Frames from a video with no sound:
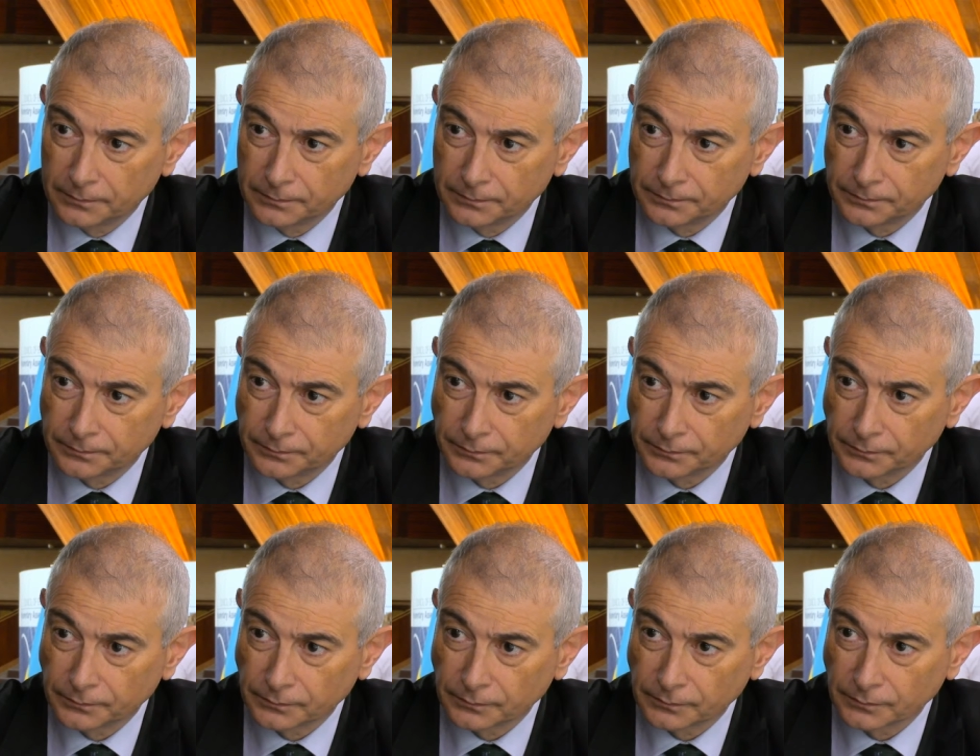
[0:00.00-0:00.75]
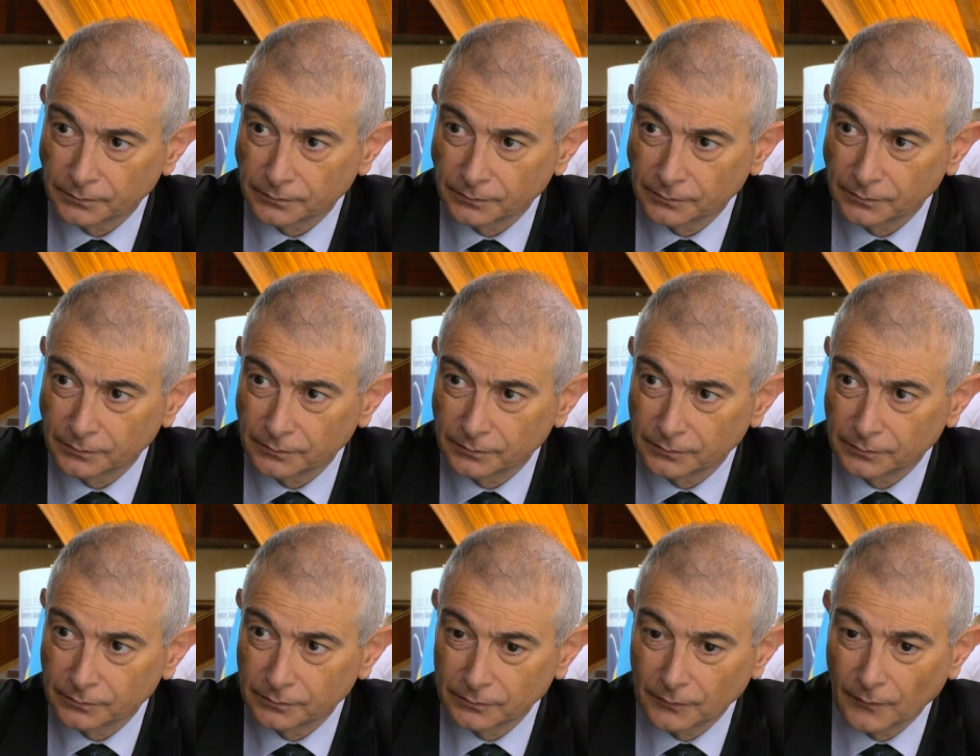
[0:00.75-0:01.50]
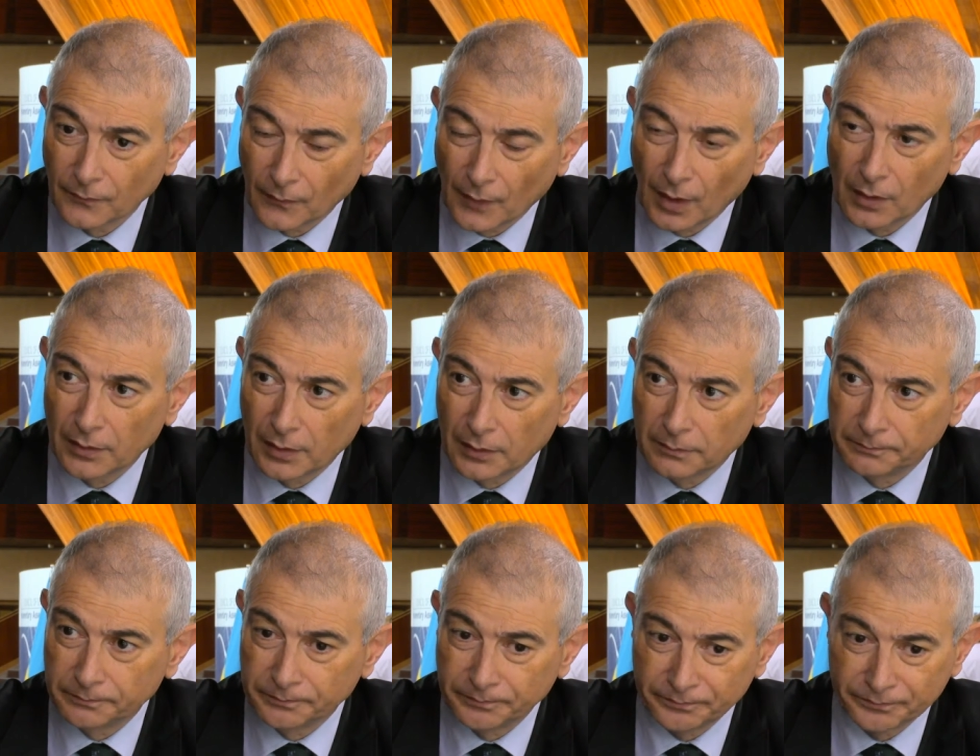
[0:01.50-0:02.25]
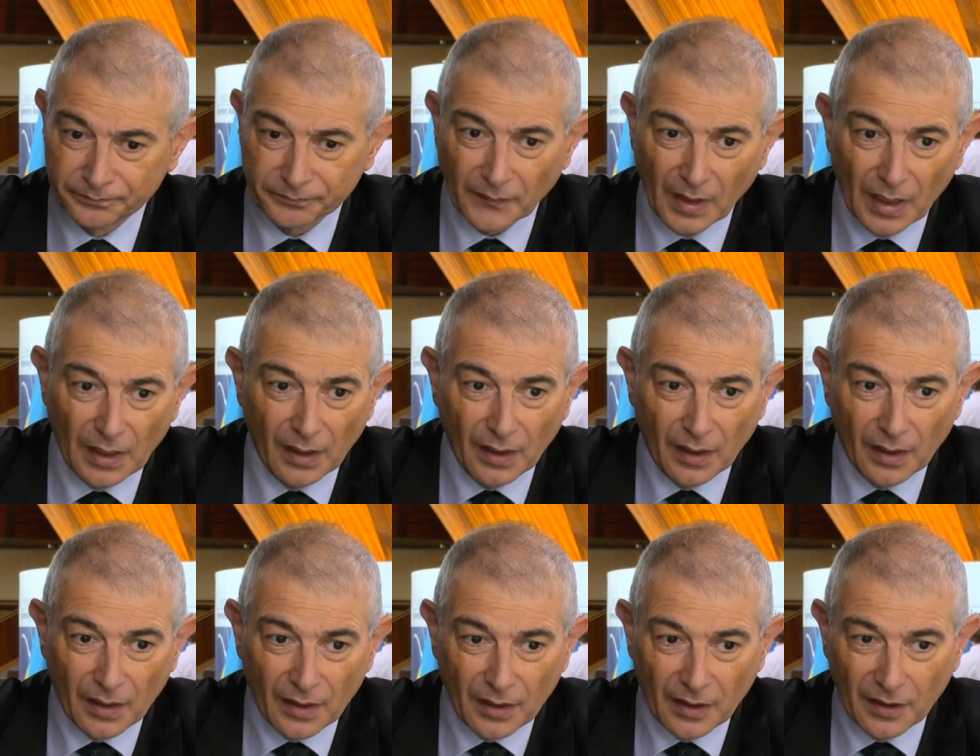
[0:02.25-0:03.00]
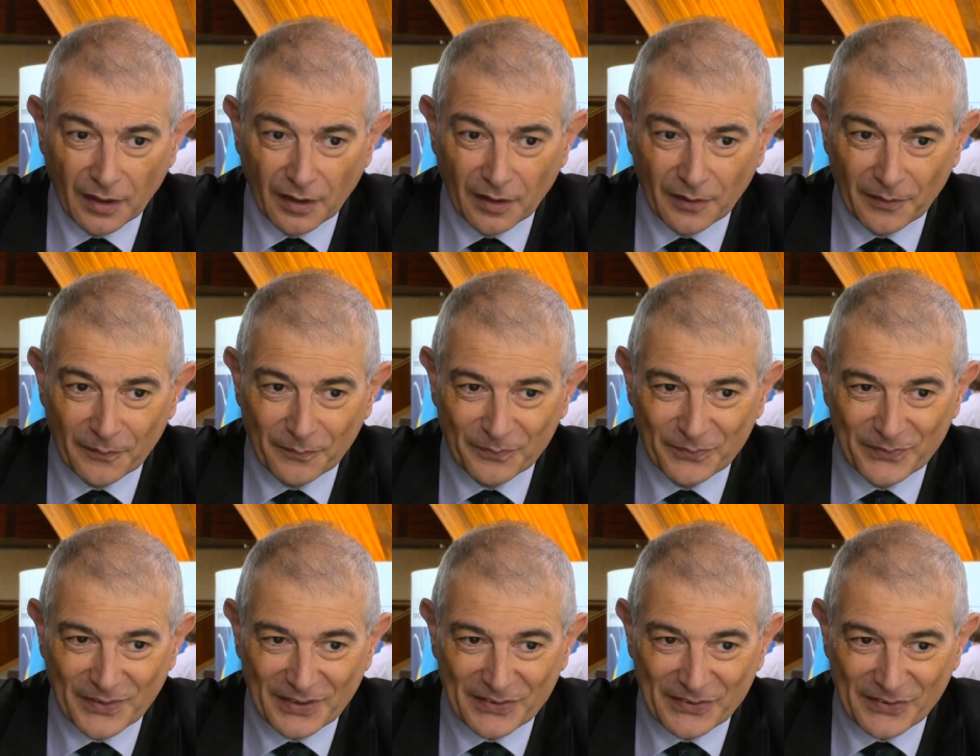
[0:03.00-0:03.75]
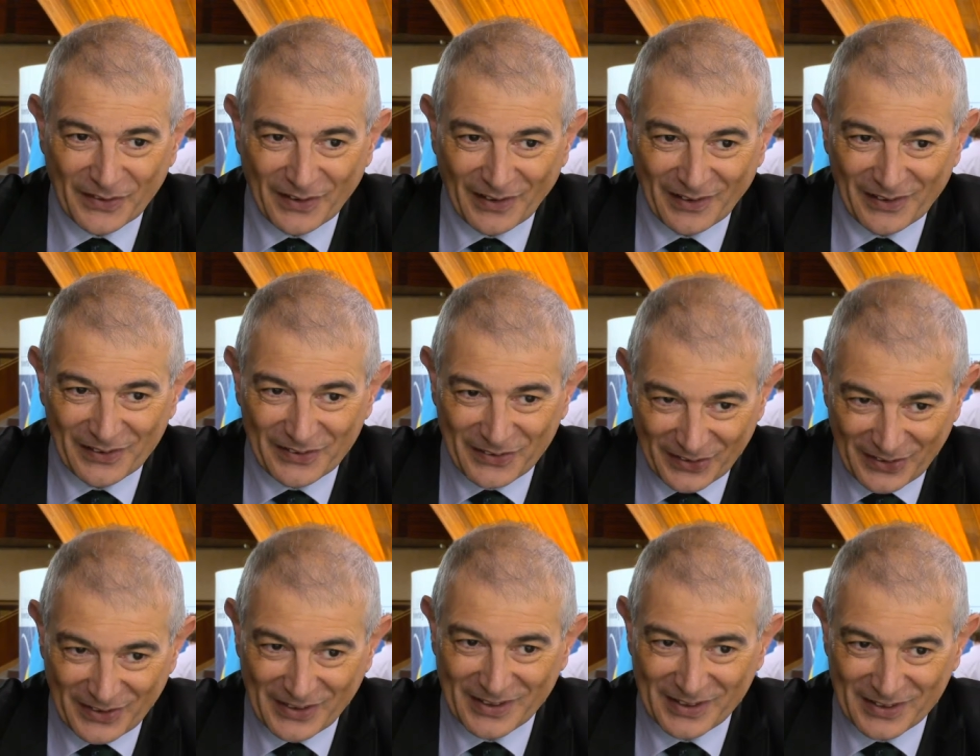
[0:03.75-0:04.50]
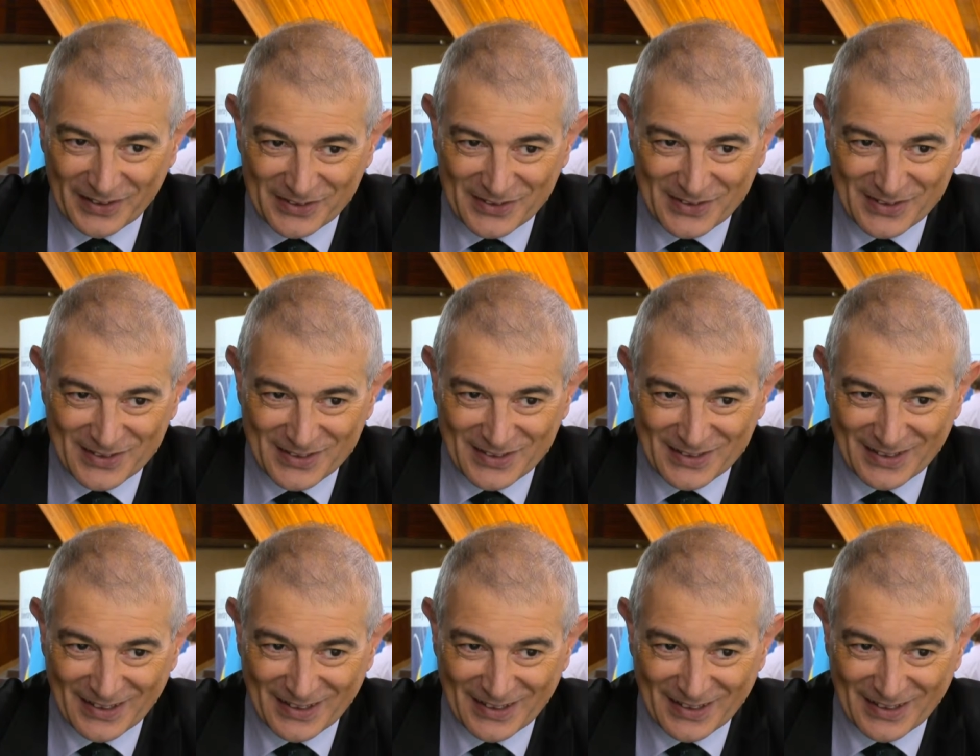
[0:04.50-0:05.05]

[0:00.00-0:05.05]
and you had a brilliant idea, in my opinion. Yeah. Uh, that idea is